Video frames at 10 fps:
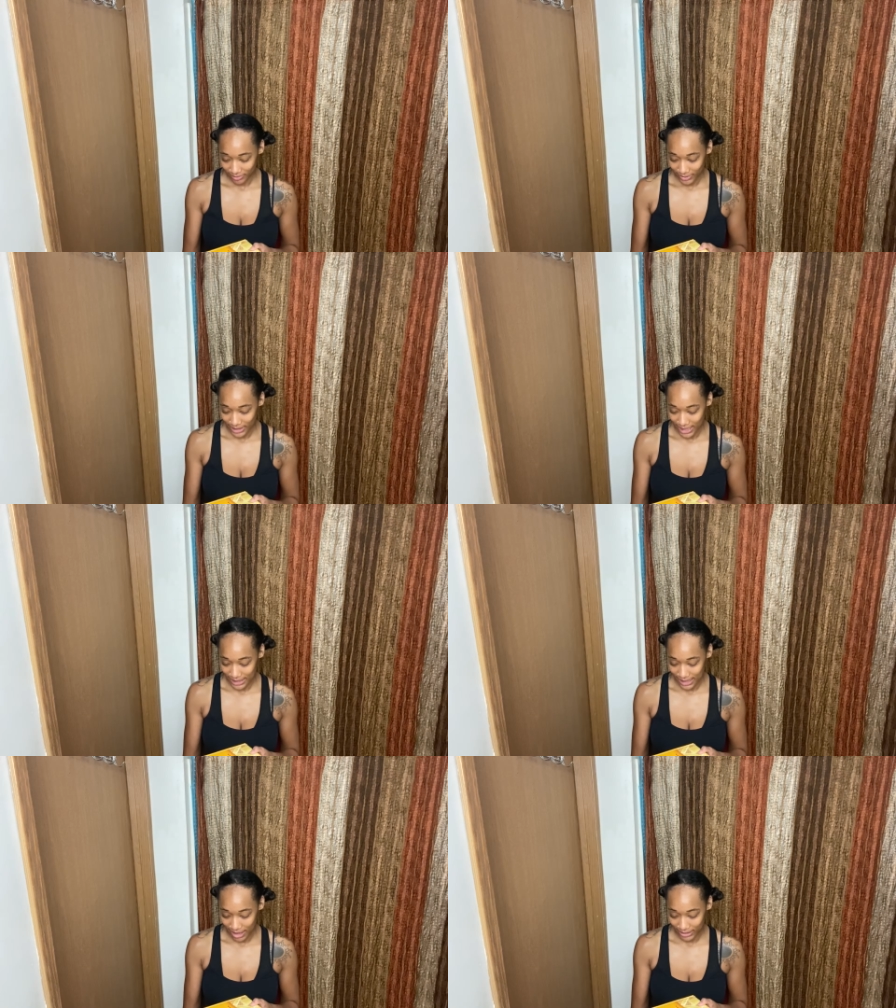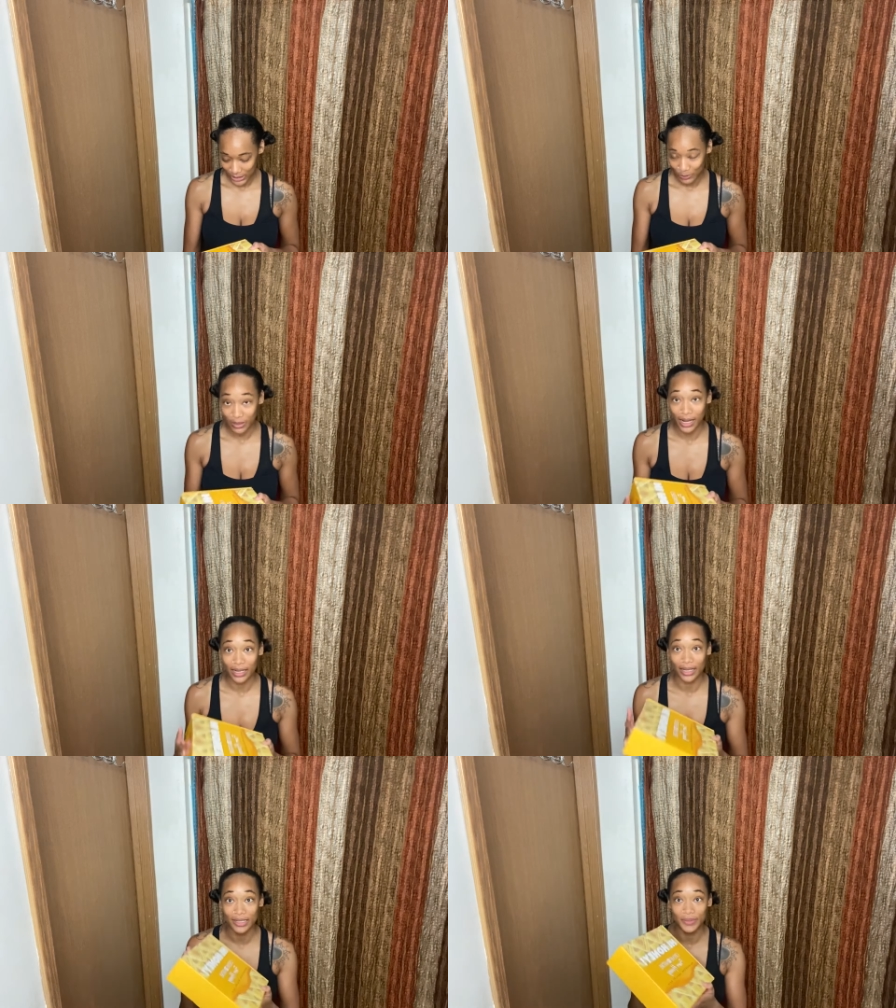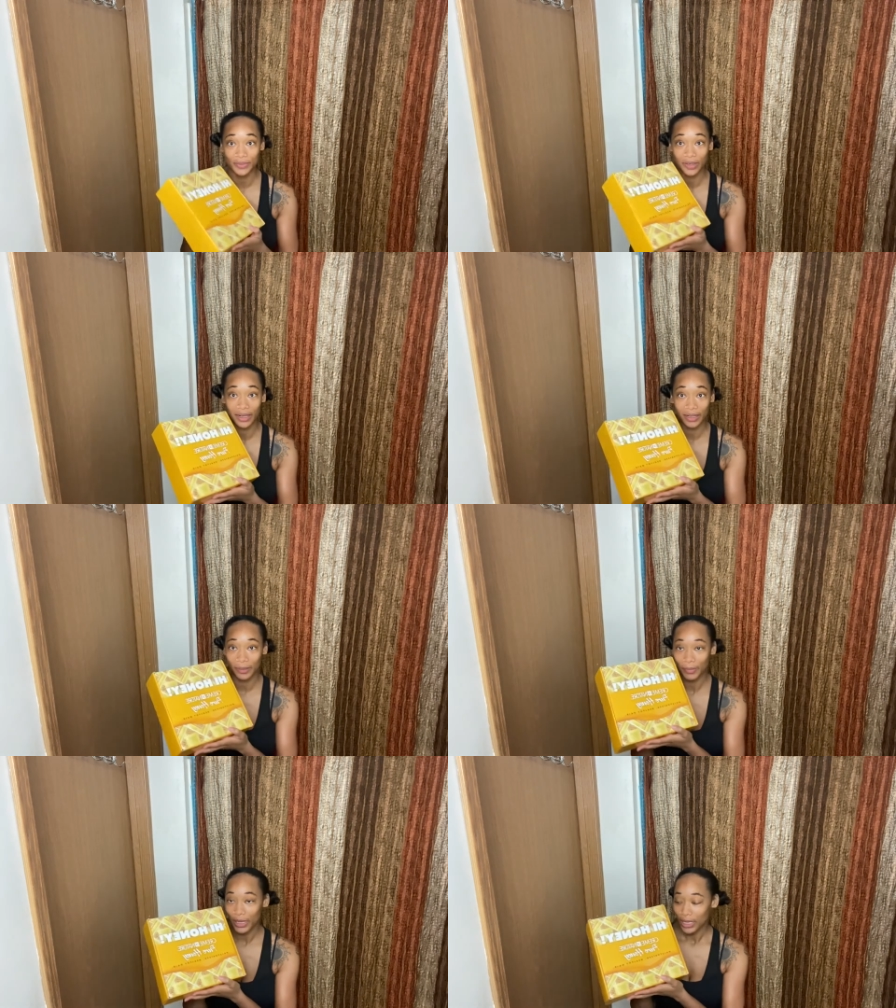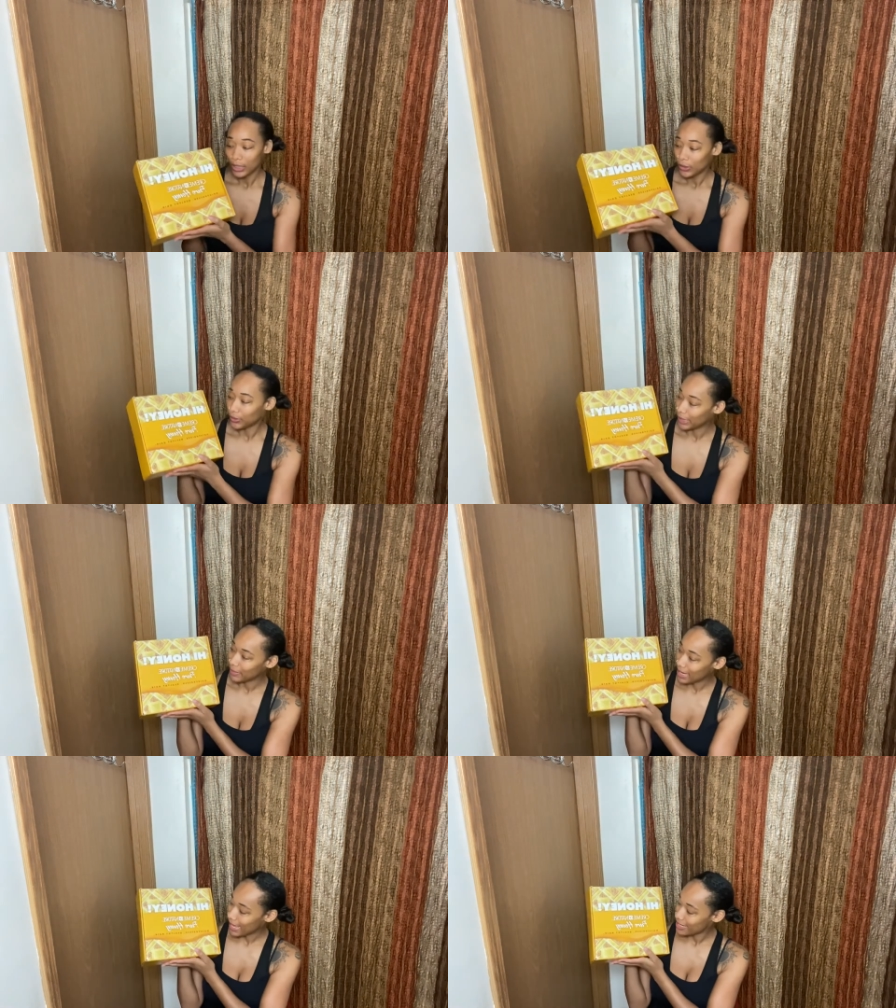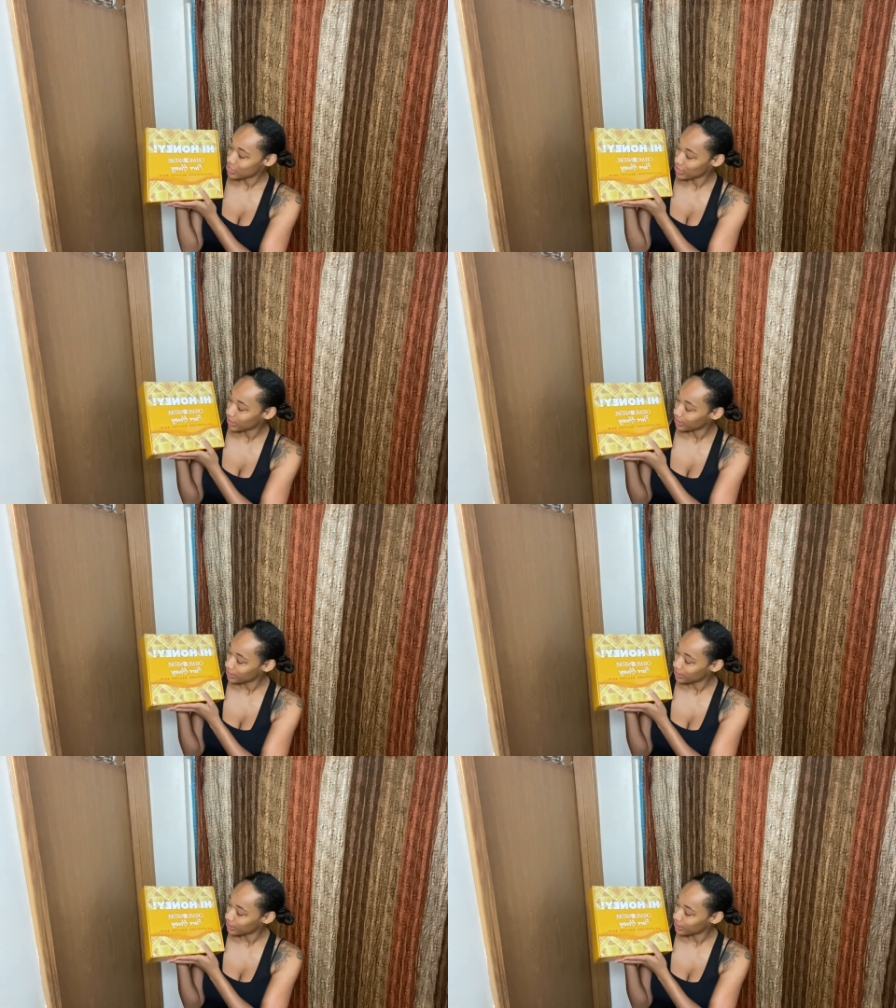test out these products from Creme and Nature.